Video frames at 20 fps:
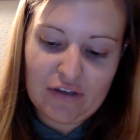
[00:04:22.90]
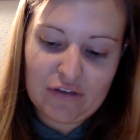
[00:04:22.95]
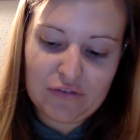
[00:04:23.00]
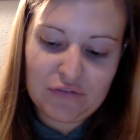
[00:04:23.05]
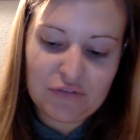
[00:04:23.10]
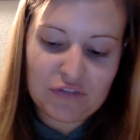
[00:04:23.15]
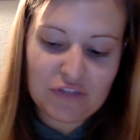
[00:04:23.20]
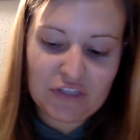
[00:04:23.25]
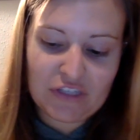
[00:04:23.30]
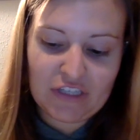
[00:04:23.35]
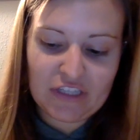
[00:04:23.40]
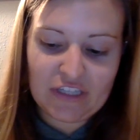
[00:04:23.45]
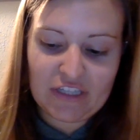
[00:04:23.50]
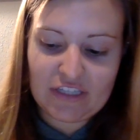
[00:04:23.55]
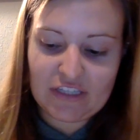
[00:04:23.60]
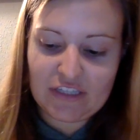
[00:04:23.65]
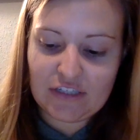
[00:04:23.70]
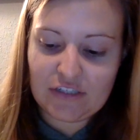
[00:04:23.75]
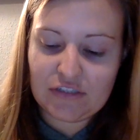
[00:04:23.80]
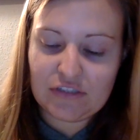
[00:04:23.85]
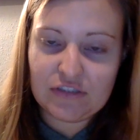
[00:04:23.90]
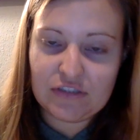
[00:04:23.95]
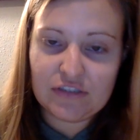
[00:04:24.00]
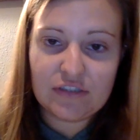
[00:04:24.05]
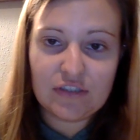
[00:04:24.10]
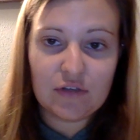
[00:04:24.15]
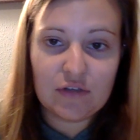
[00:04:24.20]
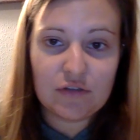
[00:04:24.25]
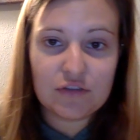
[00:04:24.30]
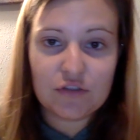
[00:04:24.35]
feeling like
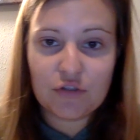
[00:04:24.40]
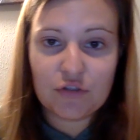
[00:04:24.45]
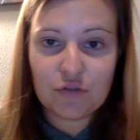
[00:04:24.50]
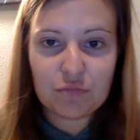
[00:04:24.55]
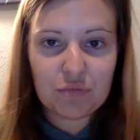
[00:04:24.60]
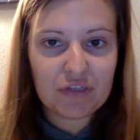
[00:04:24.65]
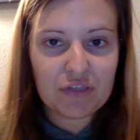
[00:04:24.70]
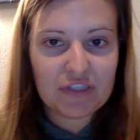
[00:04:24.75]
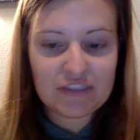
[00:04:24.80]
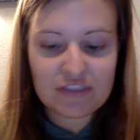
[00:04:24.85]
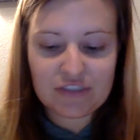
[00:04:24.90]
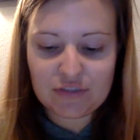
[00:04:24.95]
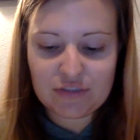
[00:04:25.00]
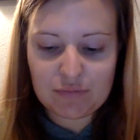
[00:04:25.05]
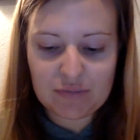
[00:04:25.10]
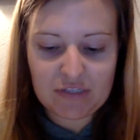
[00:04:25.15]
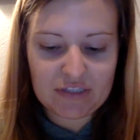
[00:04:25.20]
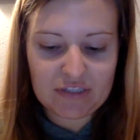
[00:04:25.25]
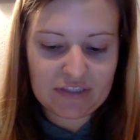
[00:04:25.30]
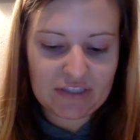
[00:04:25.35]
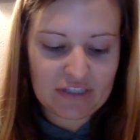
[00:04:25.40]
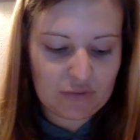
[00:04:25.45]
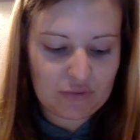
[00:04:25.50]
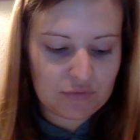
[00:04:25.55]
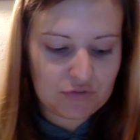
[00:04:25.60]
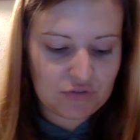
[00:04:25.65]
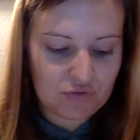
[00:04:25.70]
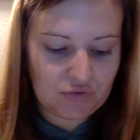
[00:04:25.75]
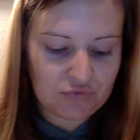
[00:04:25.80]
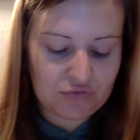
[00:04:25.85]
there's a certain place to speak a
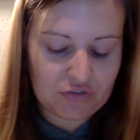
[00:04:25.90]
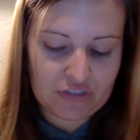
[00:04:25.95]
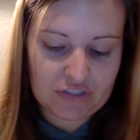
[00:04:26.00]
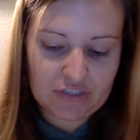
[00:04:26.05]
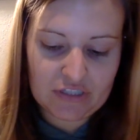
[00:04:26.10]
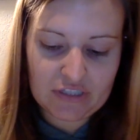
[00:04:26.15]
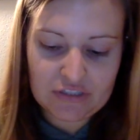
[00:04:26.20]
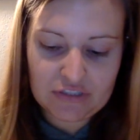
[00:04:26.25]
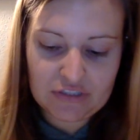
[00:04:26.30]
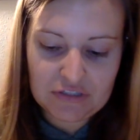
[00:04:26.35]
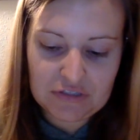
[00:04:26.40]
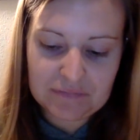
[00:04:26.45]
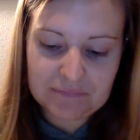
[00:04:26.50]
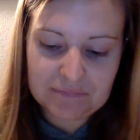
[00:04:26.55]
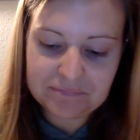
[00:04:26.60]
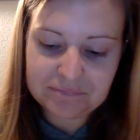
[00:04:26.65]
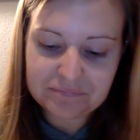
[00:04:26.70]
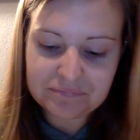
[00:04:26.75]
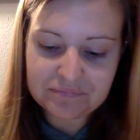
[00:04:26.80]
language over another,